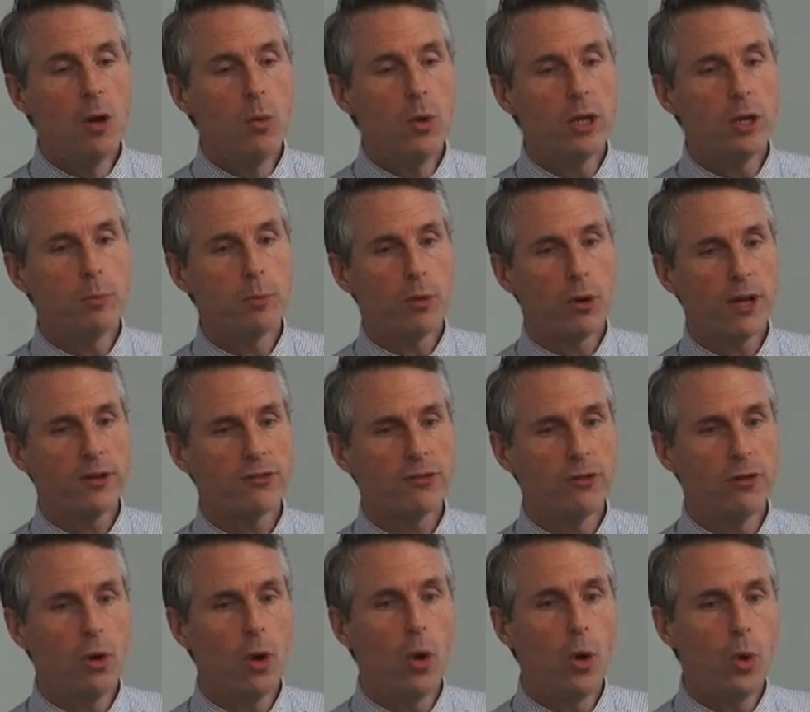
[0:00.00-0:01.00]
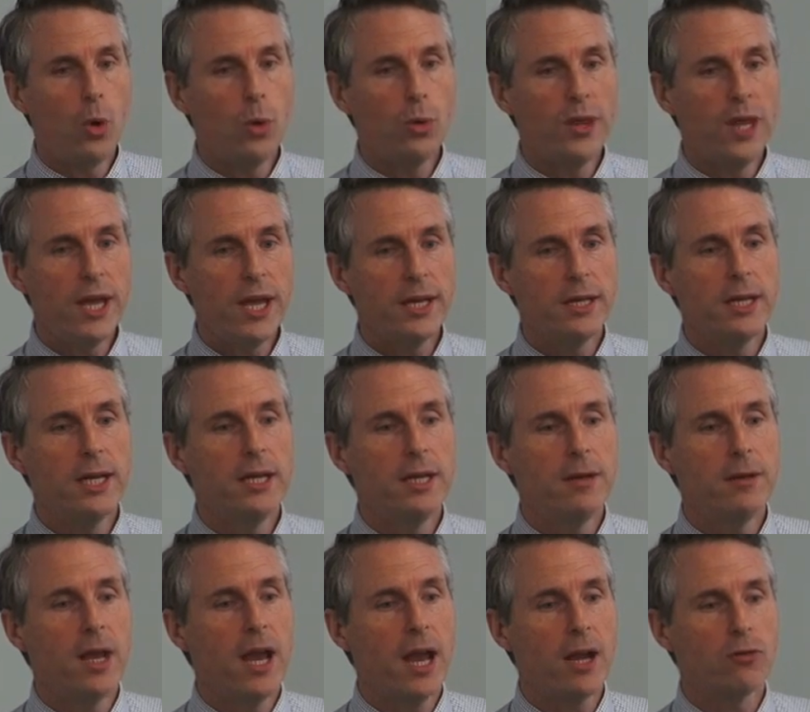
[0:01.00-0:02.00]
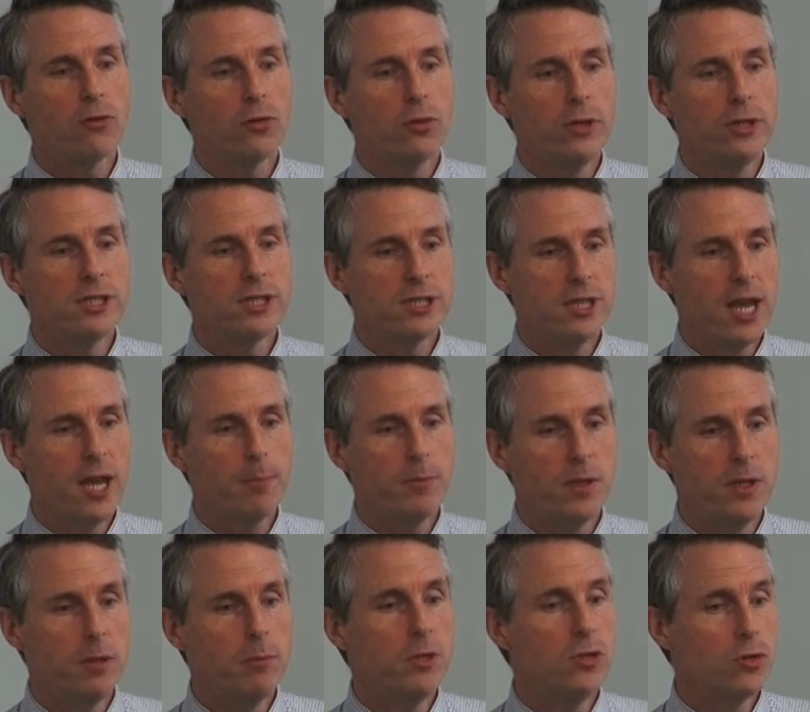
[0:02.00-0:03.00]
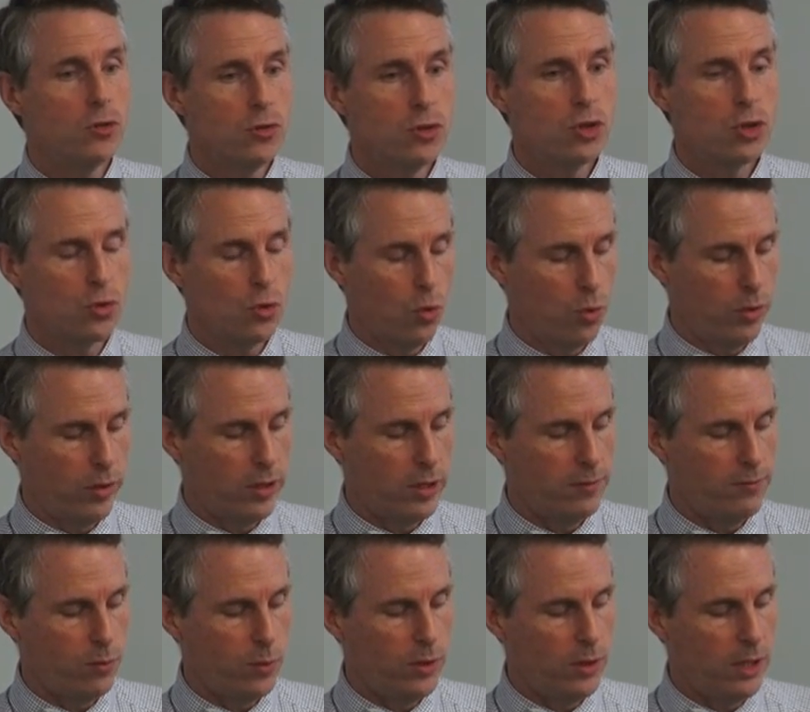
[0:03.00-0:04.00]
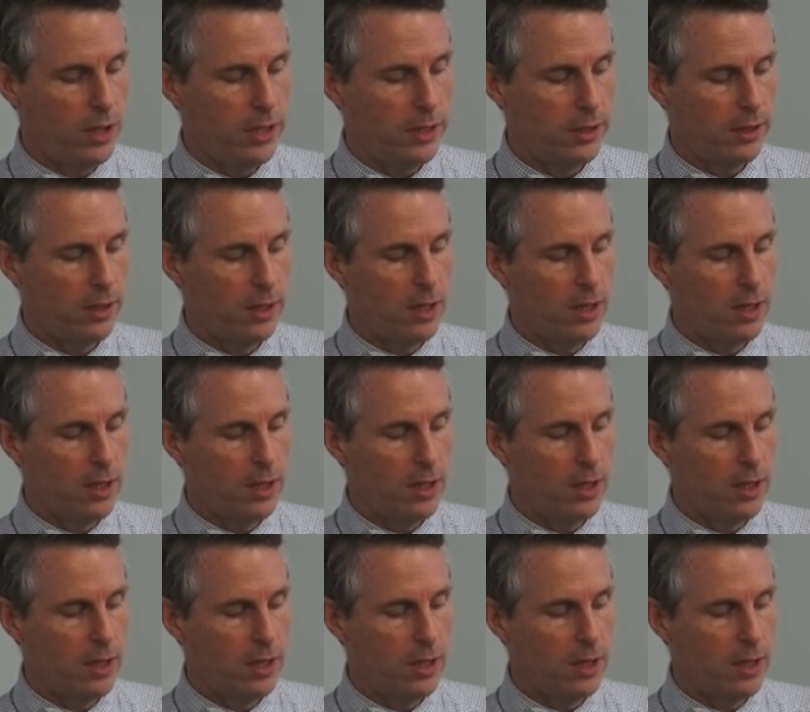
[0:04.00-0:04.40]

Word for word: We could press and hold that and actually snap the image and store it if we'd like.